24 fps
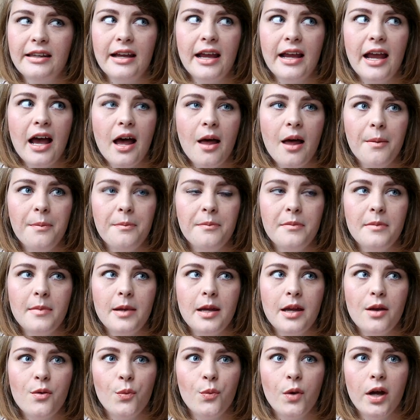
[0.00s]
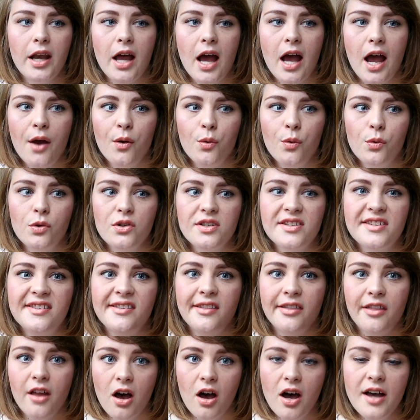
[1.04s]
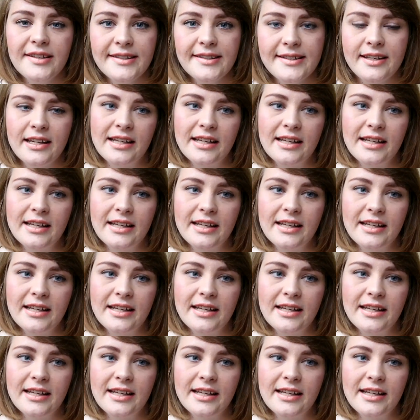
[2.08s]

they helped me when I was lost